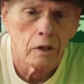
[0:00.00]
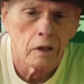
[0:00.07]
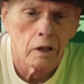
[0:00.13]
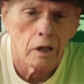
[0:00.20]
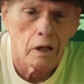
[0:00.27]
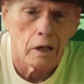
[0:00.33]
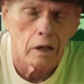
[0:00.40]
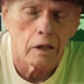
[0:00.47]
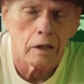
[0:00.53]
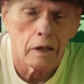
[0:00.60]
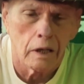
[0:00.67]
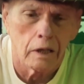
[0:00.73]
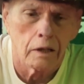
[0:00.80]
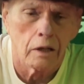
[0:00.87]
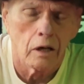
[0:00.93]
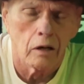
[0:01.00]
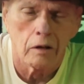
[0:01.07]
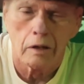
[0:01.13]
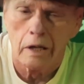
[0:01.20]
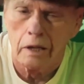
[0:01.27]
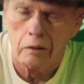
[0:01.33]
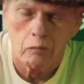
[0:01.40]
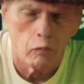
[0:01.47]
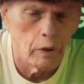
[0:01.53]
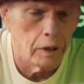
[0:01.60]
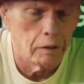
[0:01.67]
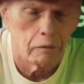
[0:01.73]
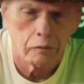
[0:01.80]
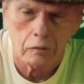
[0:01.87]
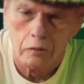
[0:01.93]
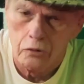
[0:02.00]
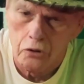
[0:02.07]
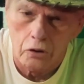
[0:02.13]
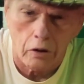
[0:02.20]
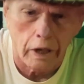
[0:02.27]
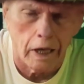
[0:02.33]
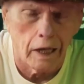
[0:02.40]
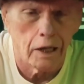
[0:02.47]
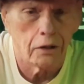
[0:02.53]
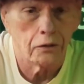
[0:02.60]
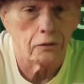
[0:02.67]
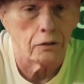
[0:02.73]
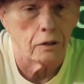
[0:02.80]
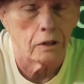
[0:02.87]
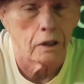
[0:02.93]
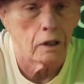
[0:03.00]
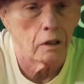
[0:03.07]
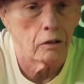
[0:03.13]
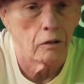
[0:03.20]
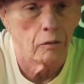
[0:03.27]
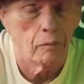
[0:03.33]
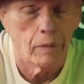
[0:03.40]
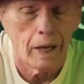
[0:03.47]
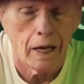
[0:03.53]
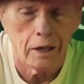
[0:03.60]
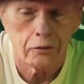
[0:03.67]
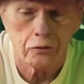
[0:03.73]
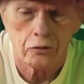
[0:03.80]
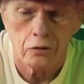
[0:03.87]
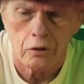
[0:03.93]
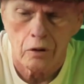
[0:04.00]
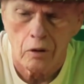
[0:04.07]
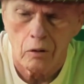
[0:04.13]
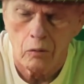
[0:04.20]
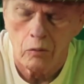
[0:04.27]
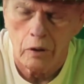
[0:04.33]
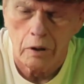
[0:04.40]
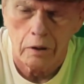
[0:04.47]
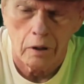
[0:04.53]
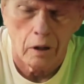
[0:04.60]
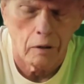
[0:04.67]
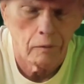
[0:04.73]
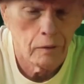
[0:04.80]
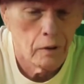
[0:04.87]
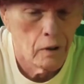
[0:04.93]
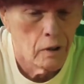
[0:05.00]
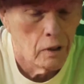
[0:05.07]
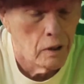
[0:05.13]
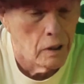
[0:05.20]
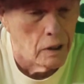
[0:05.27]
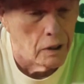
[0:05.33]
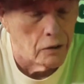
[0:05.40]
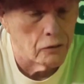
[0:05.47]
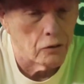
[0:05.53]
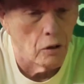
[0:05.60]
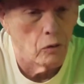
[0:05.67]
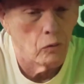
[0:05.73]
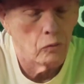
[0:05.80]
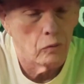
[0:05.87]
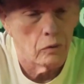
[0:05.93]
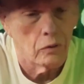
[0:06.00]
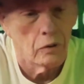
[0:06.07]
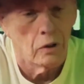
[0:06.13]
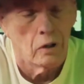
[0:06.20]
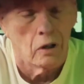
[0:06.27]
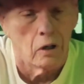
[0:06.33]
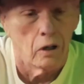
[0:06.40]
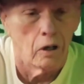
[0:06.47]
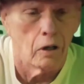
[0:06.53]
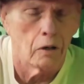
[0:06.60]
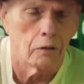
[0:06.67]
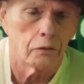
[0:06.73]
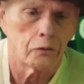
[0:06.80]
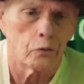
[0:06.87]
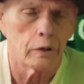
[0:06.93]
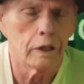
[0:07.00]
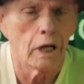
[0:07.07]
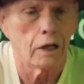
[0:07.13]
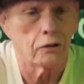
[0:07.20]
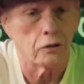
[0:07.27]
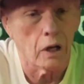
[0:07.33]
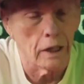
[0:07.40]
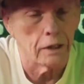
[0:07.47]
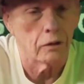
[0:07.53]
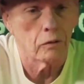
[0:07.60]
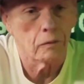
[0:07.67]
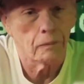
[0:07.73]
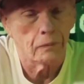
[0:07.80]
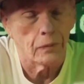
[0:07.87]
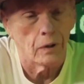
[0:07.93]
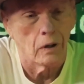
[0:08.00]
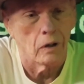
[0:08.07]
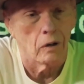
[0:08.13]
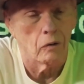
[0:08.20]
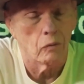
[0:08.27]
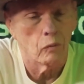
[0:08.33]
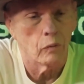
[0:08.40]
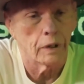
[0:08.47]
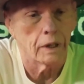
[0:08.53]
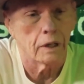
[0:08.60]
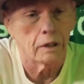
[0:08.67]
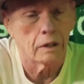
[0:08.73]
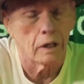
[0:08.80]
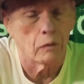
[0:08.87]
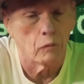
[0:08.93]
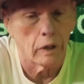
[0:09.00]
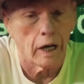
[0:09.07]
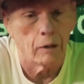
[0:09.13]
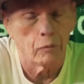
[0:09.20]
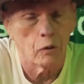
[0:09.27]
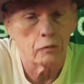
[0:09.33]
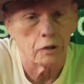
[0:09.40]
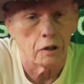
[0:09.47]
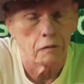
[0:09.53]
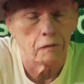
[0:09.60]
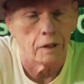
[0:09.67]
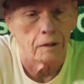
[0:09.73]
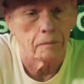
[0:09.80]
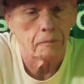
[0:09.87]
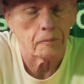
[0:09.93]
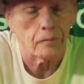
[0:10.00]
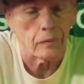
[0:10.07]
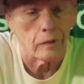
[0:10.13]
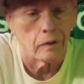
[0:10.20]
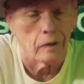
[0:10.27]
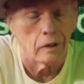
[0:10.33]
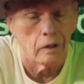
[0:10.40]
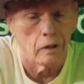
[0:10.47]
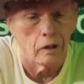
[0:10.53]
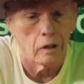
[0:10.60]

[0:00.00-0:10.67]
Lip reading: and we shook hands at the end of the match, you know, and so 3 days later we came on TV, and